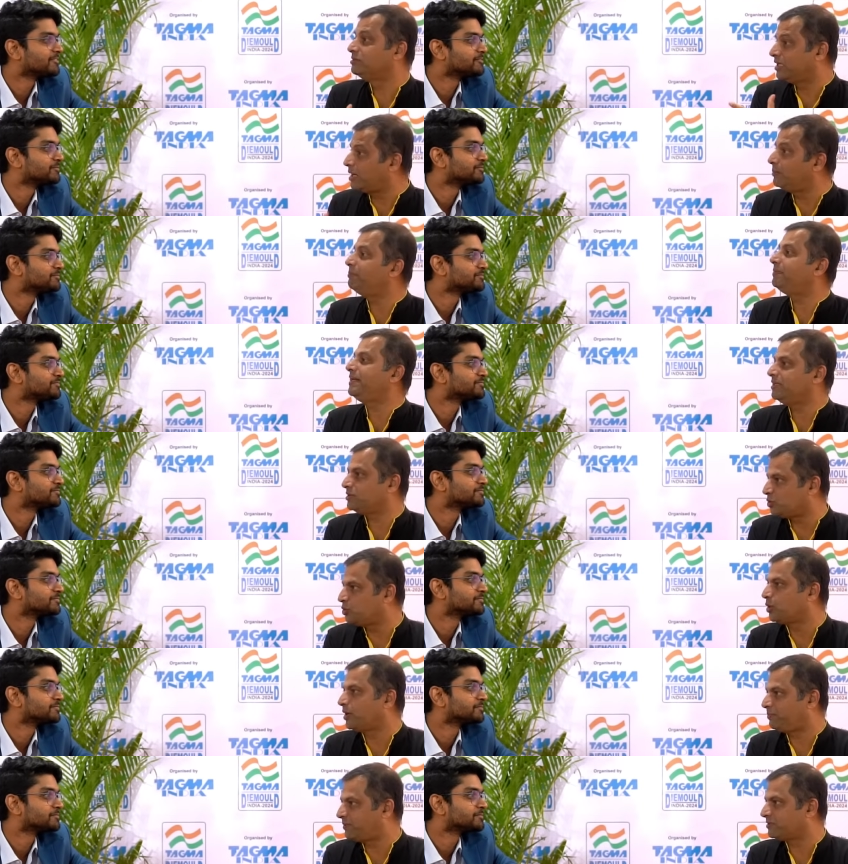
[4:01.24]
Speaker 1: the companies you
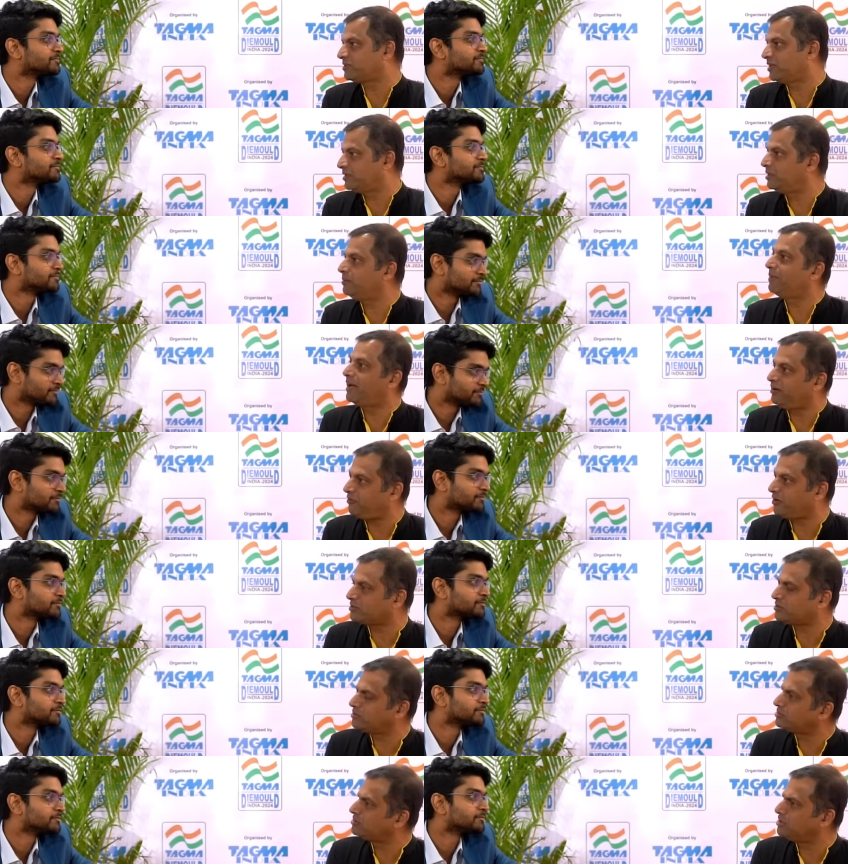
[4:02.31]
represent, the
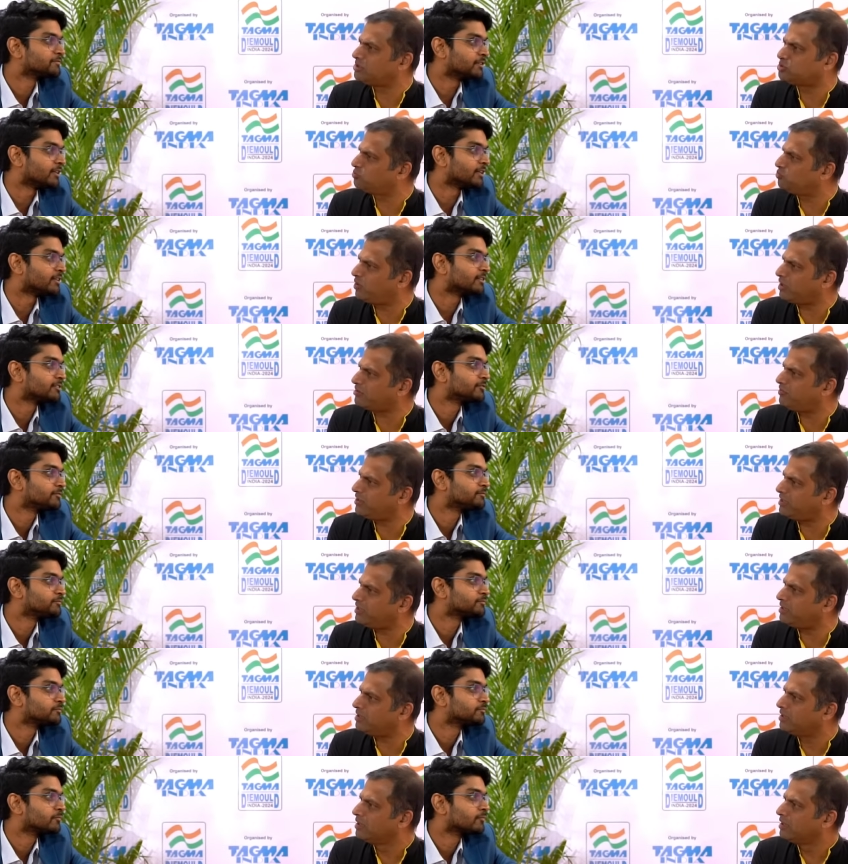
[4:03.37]
manufacturers, need to yeah. work
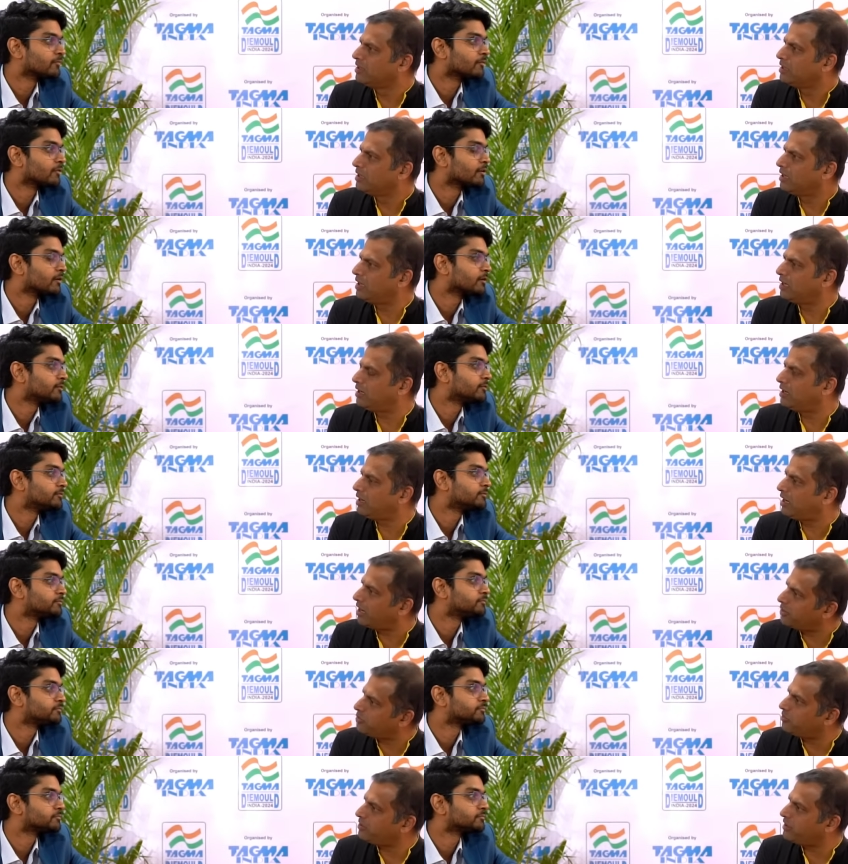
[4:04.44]
very uh,
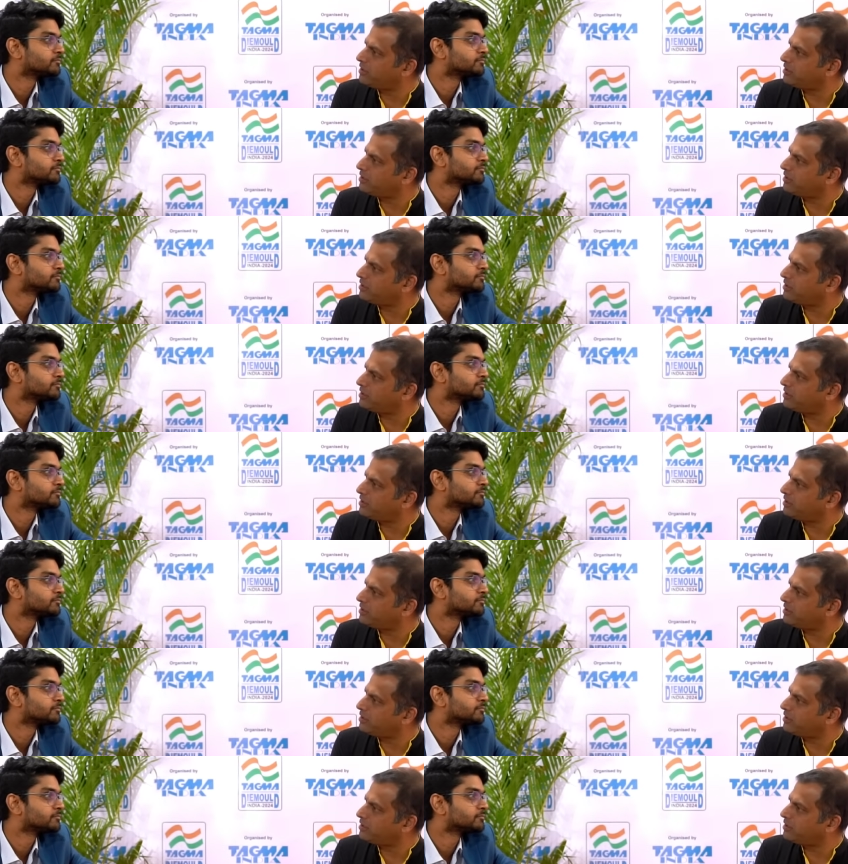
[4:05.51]
hard on it,